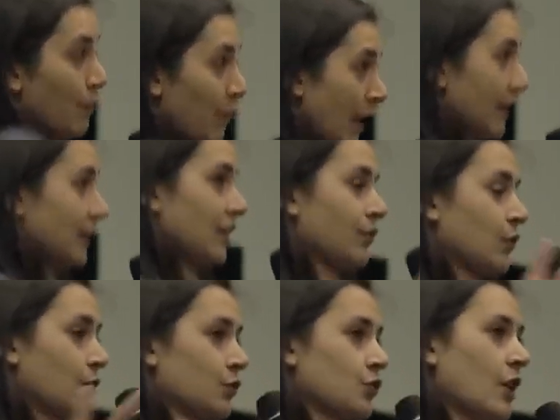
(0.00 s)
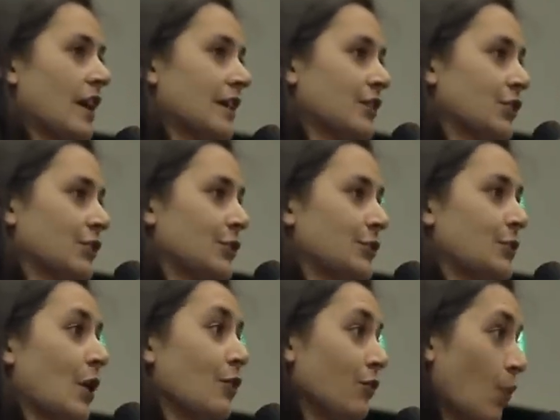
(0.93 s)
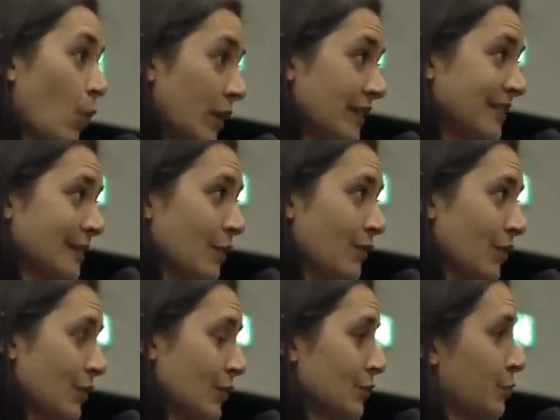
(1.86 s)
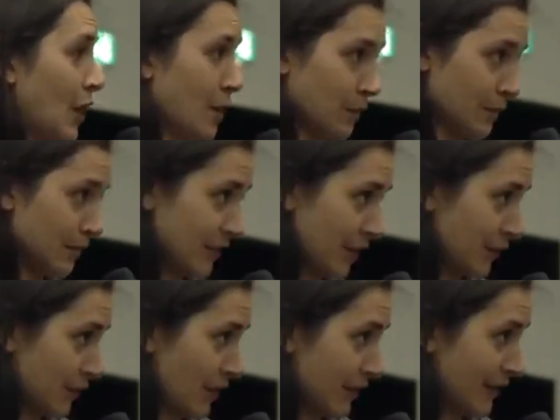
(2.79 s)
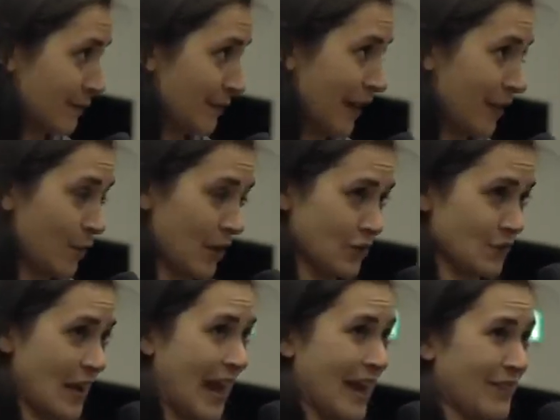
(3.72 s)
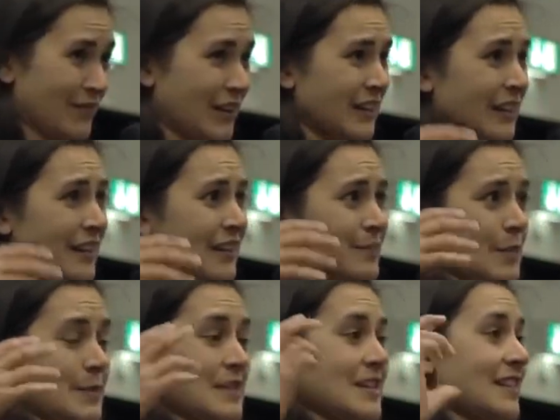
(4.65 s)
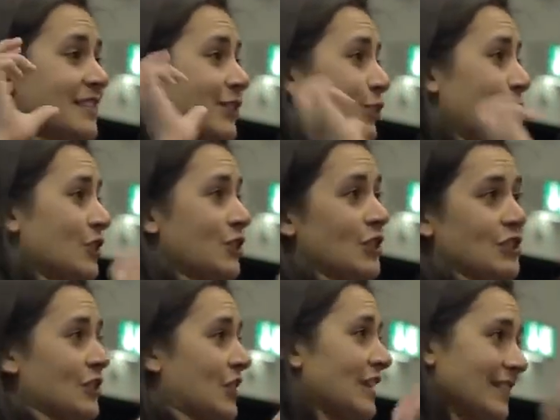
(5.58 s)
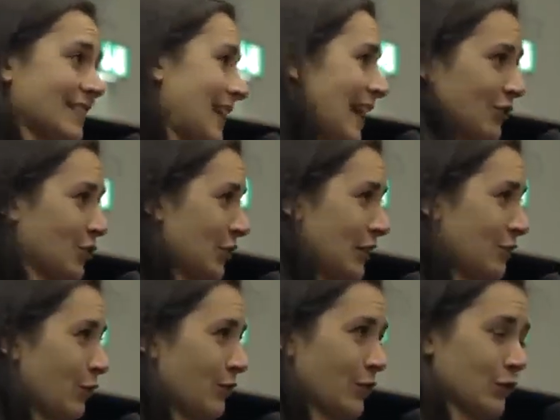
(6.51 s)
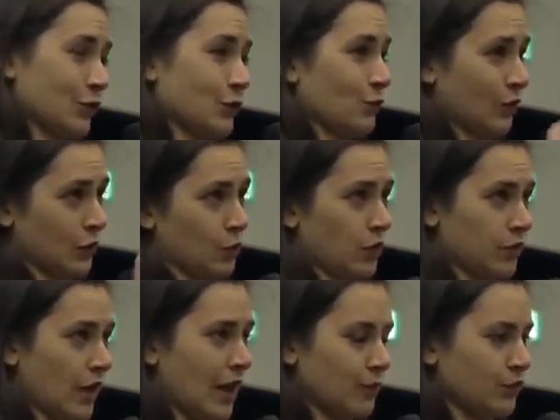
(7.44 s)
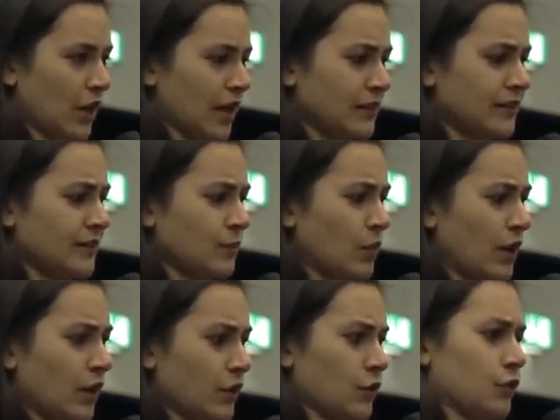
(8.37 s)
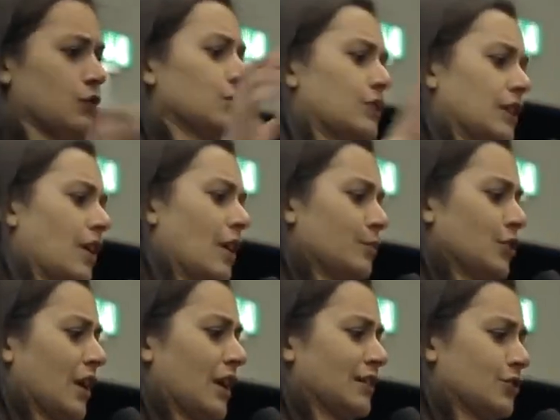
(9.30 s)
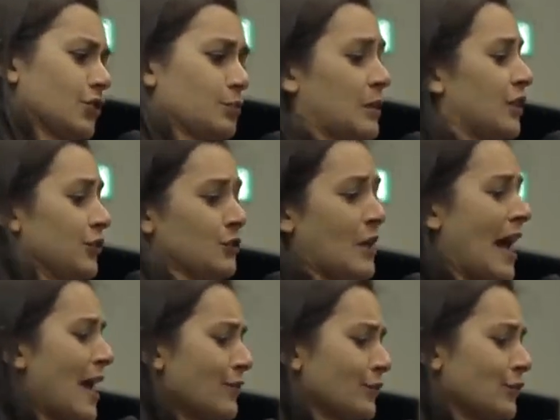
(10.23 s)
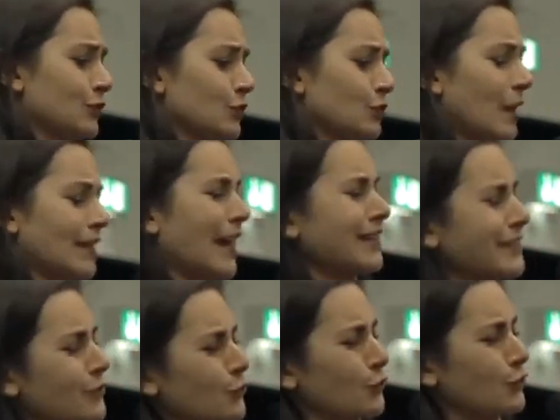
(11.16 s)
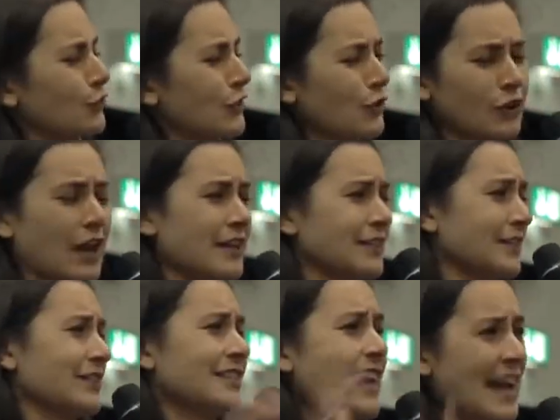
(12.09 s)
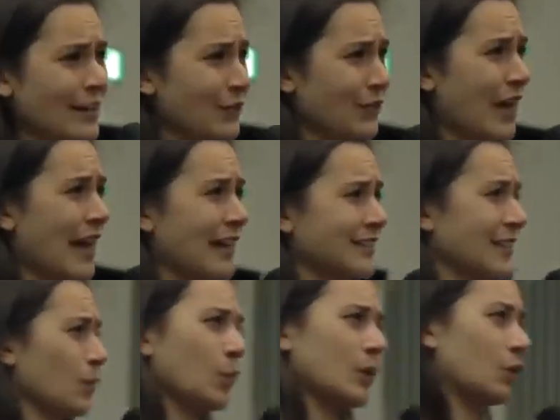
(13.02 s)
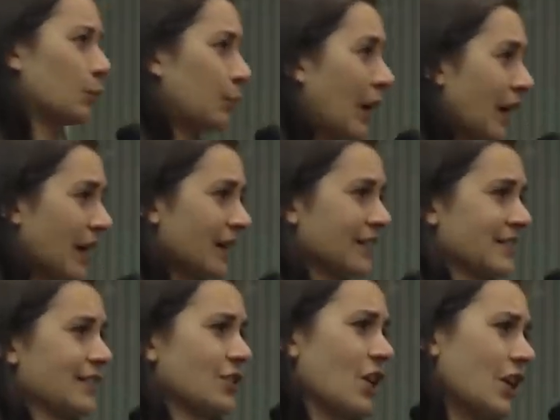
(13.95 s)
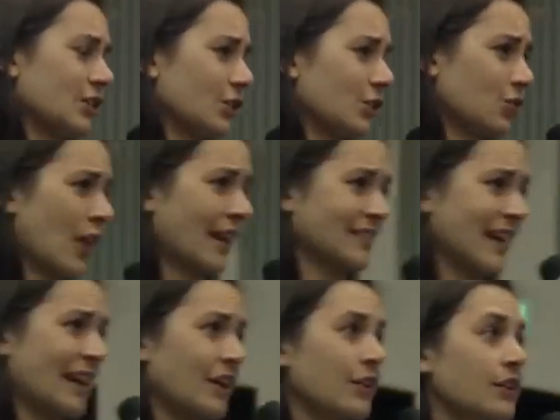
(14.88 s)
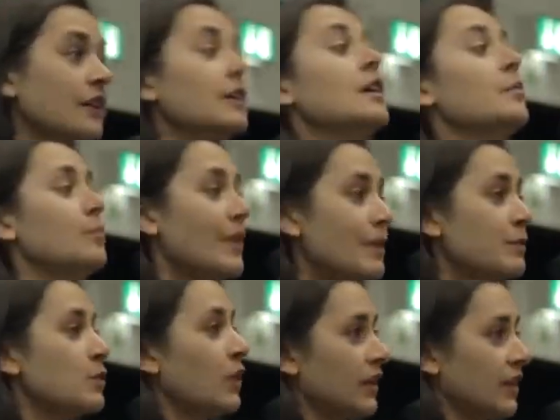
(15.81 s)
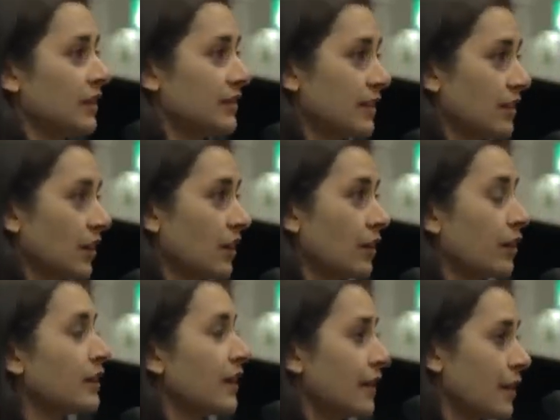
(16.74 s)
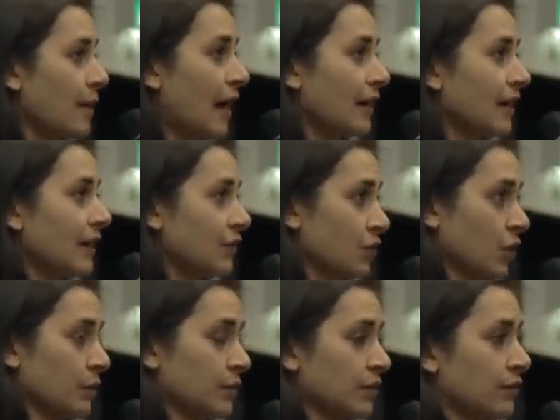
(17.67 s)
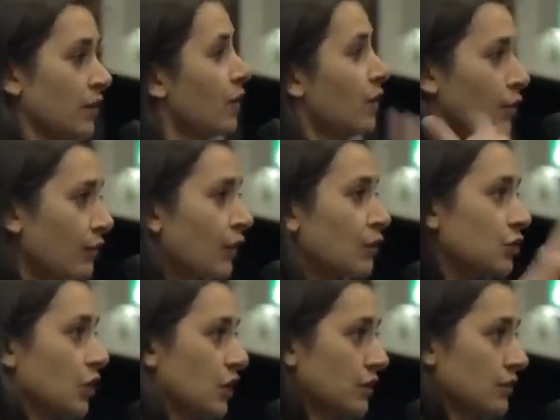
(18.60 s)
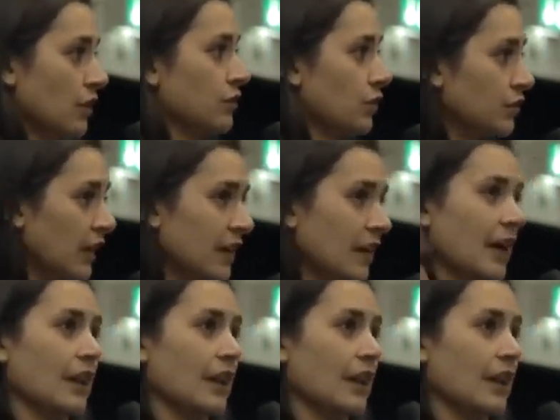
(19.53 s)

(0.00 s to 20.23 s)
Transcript: But if you're trying to avoid some of those problems that I was talking about, when you have maybe a situation that doesn't actually refer to real-world objects, where you're using objects just because you have to, and that's introducing all kinds of side effects and weird bugs that are hard to track down, maybe you want to consider thinking about it in terms of functions on your data